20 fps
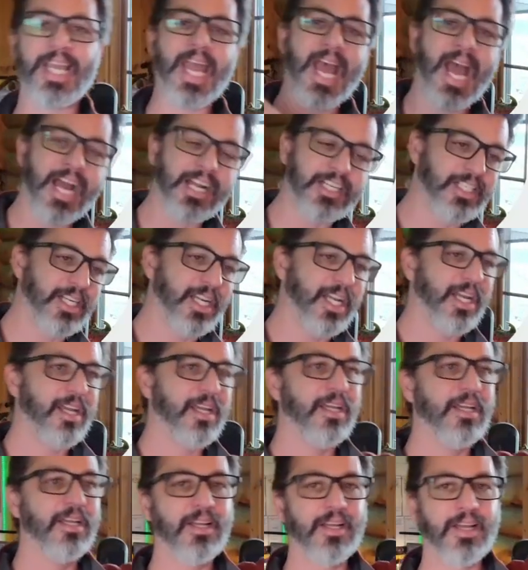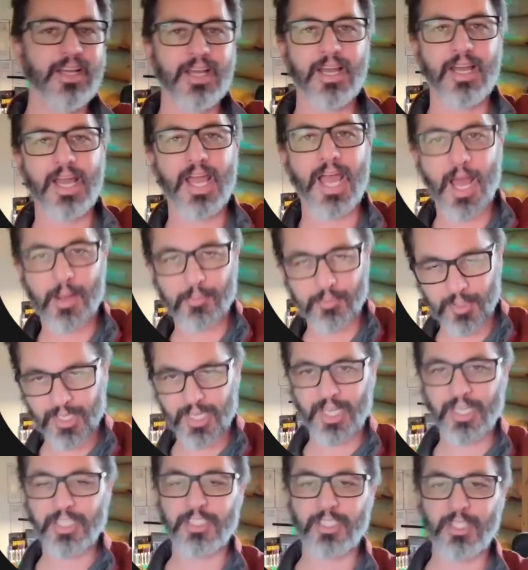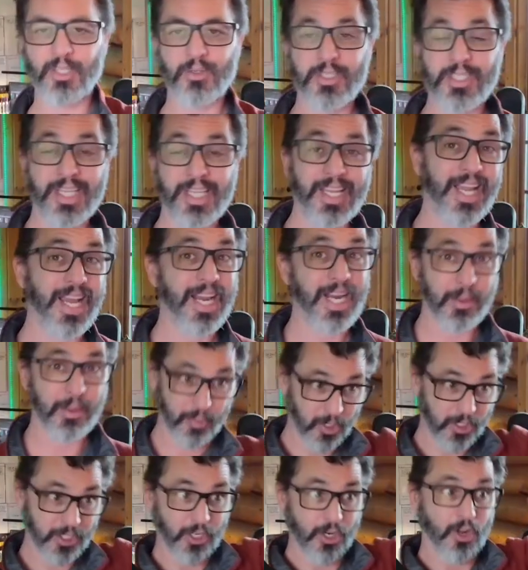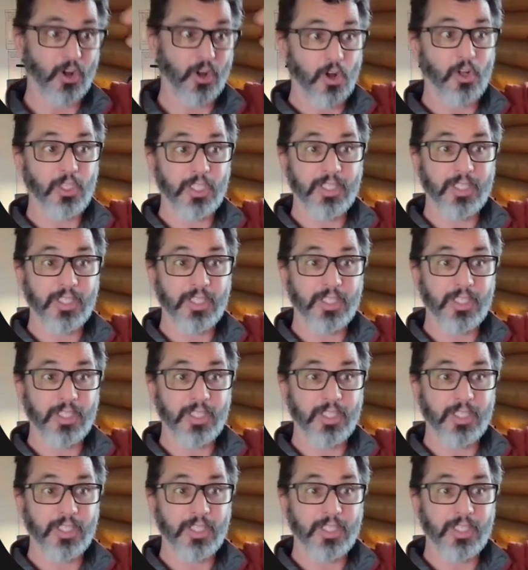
caching, application hosting, and it puts it all